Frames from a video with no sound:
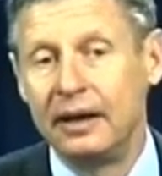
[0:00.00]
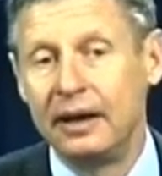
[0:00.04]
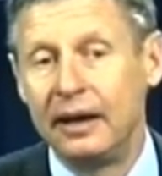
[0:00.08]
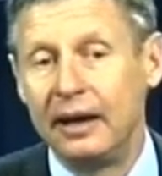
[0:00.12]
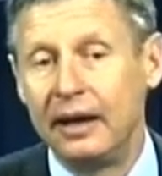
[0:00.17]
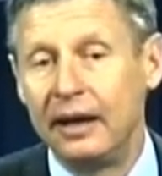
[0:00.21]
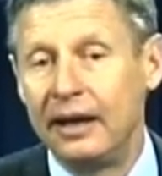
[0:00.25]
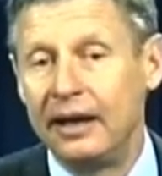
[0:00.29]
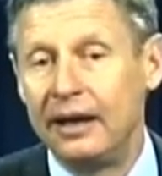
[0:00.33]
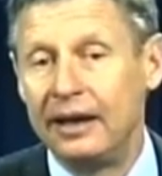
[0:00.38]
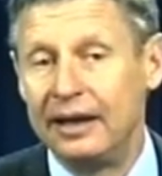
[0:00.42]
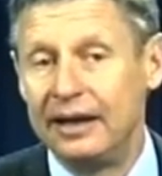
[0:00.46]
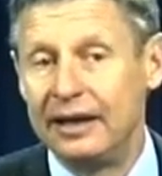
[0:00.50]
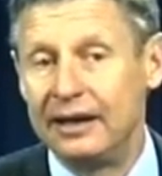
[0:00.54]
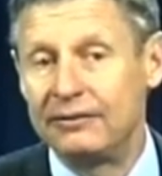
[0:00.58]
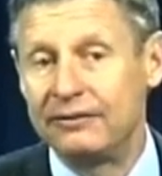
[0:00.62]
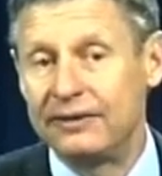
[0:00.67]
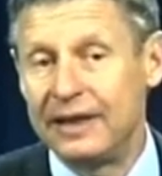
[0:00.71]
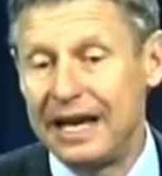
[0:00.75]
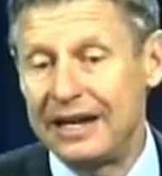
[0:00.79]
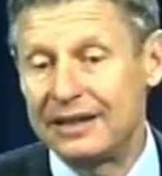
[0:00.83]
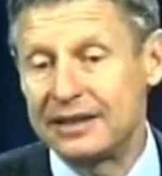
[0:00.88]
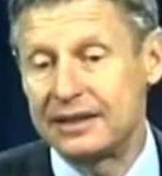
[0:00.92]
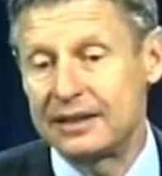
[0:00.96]
And
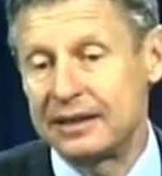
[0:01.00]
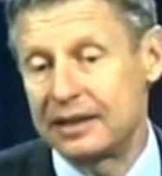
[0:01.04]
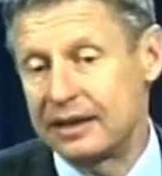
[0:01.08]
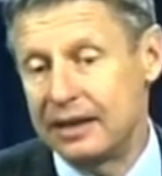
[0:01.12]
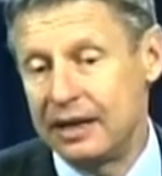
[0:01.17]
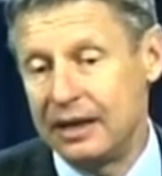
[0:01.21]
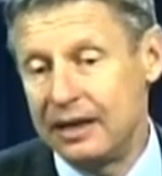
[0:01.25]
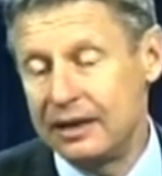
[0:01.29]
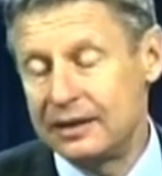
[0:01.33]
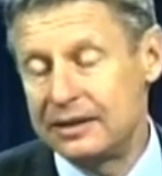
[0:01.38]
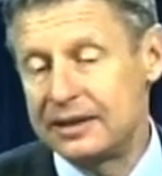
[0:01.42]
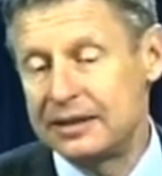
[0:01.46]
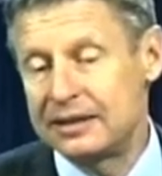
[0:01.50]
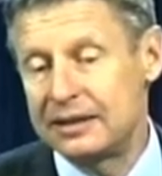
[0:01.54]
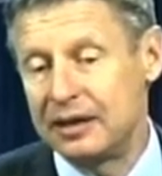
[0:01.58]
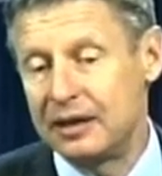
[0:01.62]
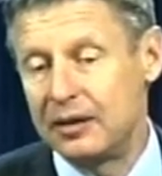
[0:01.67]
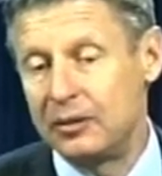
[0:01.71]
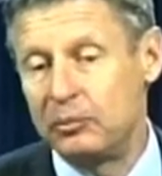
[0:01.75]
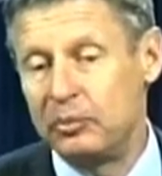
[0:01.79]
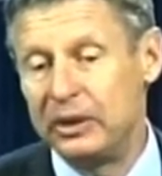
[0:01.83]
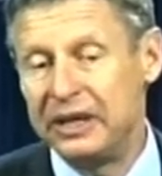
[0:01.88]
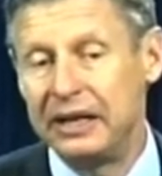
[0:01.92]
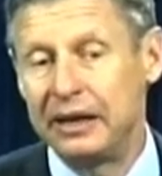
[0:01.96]
if that's the case,
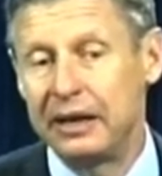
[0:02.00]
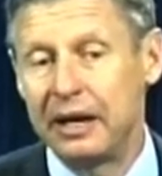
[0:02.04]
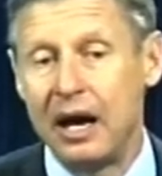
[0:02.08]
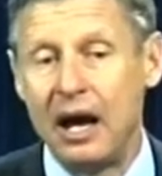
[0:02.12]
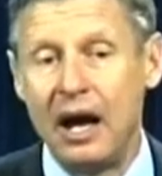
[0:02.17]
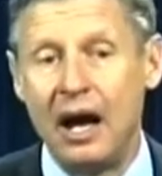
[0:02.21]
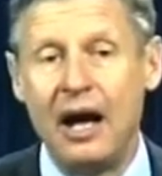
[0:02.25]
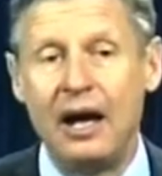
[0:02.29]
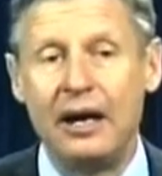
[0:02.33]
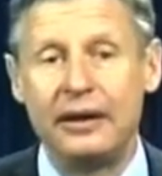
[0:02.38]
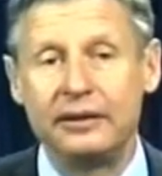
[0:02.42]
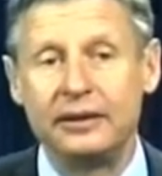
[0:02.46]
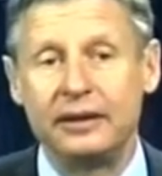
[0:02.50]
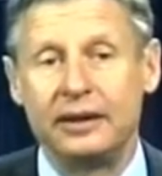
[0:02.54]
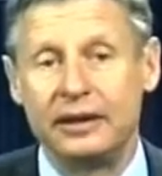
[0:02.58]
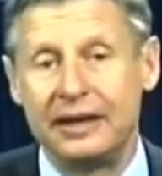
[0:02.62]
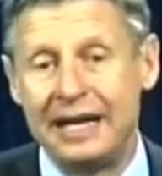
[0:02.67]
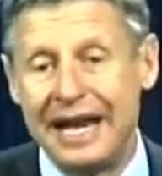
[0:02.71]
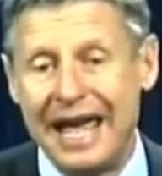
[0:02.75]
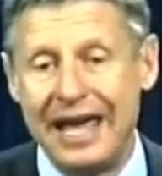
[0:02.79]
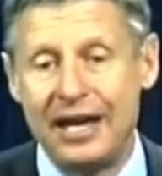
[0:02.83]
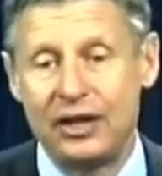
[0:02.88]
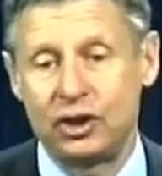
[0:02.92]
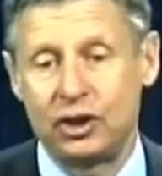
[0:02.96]
being on the
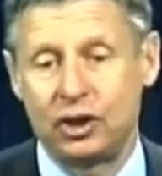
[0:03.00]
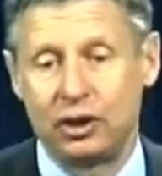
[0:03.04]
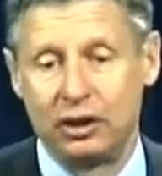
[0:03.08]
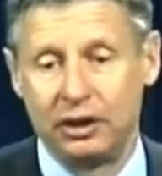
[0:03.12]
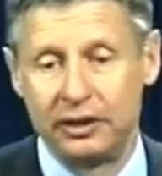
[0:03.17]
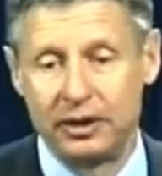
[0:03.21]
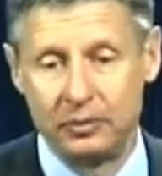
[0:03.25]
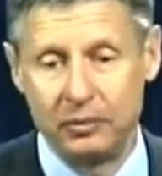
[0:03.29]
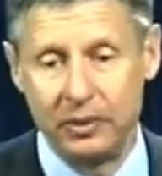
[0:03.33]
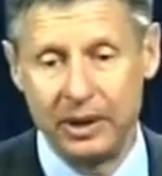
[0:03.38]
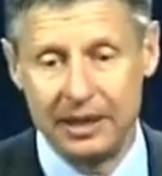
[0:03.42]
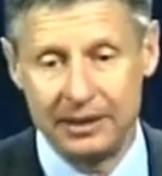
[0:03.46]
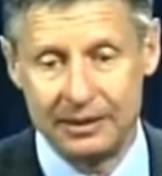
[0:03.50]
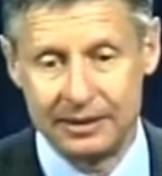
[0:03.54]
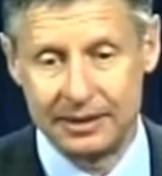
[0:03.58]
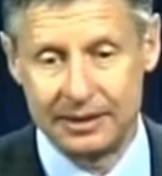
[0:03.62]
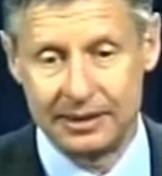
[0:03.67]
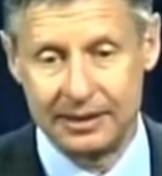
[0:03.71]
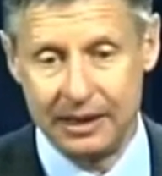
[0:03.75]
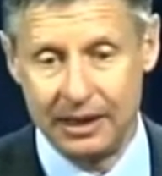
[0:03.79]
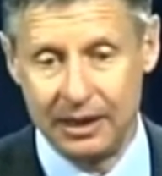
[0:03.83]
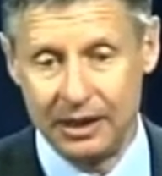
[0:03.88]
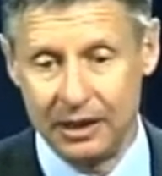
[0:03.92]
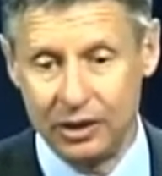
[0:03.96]
national debate
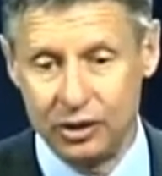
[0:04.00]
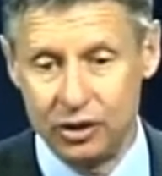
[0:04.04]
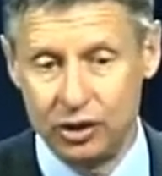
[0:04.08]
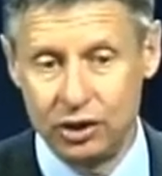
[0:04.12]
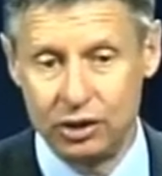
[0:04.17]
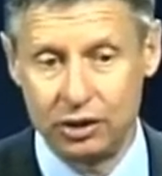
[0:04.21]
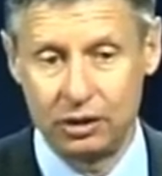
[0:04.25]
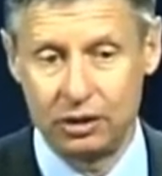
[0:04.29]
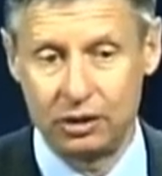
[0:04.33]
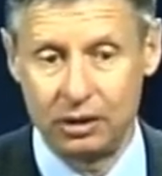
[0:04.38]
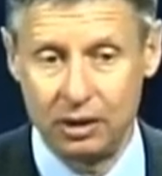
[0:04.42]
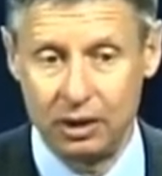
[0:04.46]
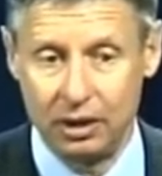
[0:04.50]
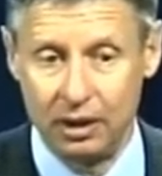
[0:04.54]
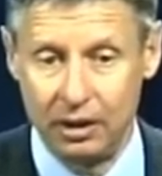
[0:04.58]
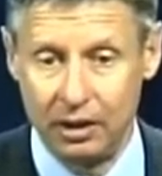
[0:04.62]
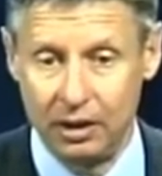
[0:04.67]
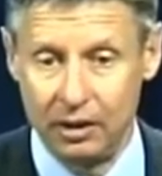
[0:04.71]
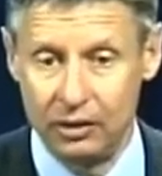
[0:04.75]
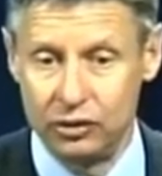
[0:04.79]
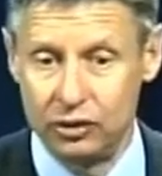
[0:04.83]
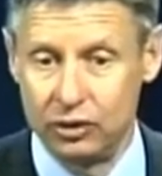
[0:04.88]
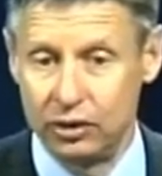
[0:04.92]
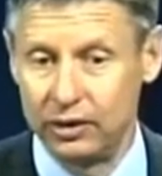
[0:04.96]
stage
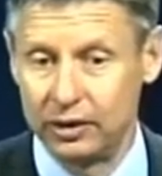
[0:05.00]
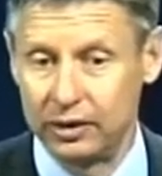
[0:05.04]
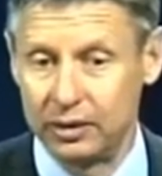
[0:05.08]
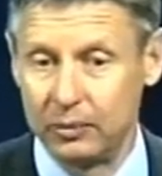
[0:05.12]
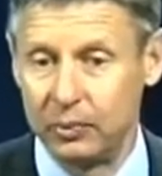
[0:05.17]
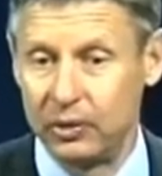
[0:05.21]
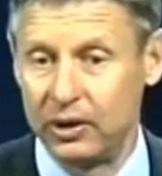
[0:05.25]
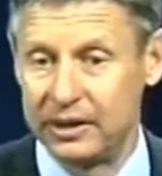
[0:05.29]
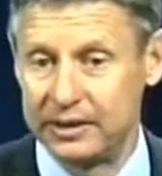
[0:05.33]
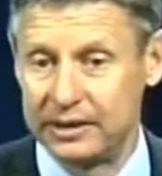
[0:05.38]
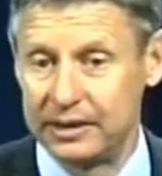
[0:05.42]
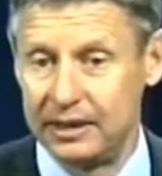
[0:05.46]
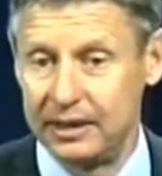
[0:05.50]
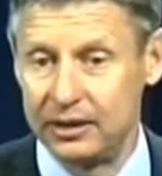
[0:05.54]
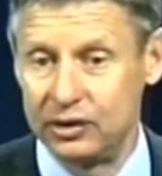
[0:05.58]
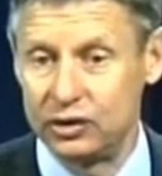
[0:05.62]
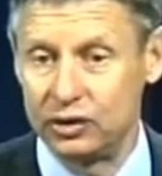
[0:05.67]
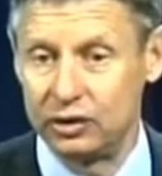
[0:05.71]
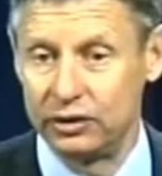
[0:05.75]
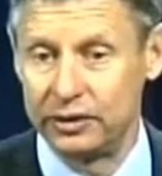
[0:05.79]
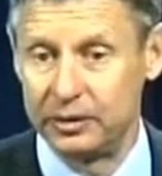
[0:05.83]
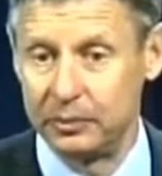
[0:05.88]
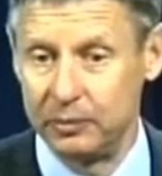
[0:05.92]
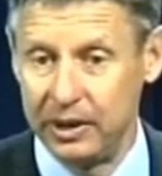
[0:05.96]
during the
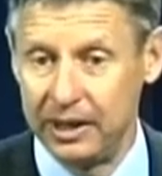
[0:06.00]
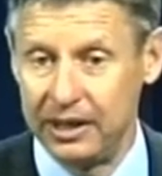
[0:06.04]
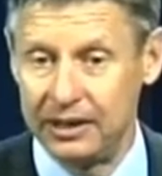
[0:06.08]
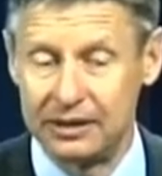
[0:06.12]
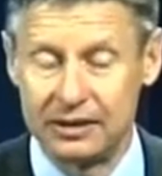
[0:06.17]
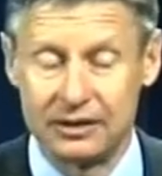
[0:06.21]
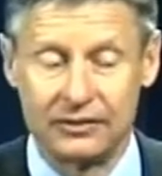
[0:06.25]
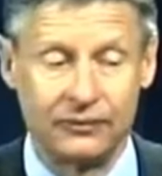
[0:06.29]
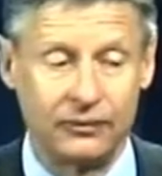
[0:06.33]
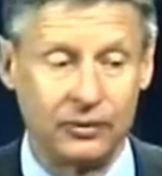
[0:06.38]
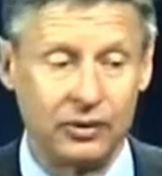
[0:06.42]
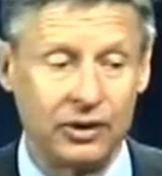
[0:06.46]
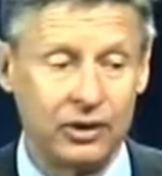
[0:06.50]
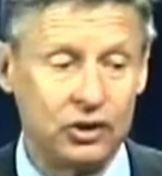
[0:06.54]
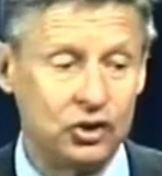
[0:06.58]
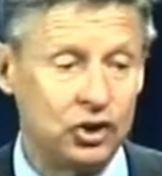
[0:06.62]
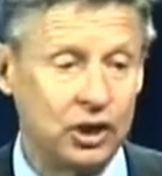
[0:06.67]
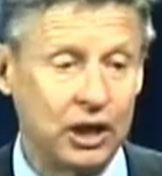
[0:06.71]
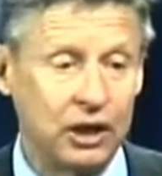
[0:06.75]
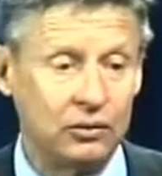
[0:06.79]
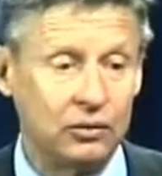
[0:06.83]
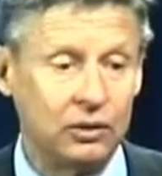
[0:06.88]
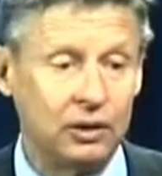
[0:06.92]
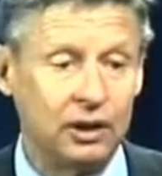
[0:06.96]
presidential debates for the
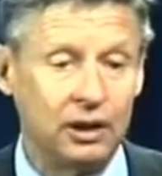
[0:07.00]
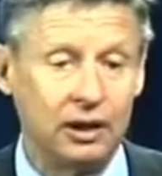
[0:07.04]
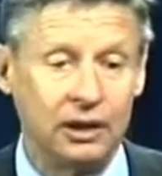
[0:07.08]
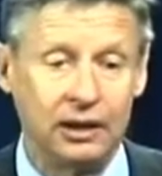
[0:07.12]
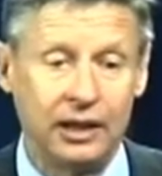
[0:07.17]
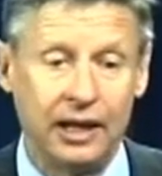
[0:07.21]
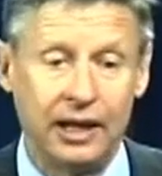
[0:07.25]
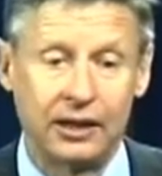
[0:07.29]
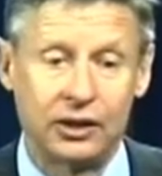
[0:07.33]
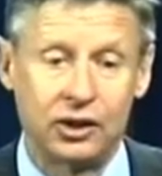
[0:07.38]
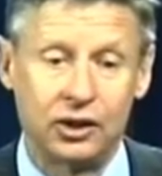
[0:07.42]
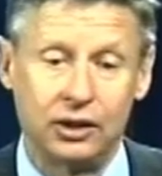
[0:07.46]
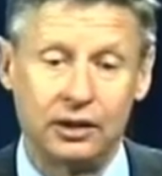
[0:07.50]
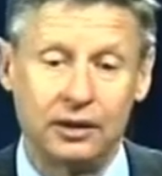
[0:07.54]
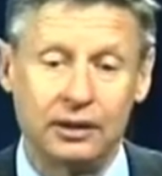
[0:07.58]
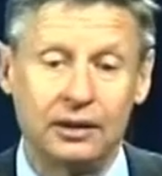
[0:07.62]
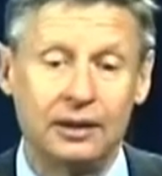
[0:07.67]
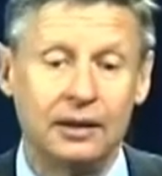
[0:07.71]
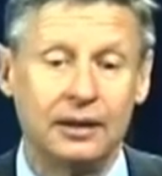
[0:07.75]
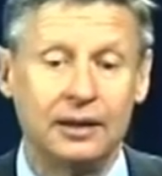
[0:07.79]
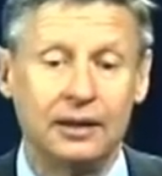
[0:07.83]
general election.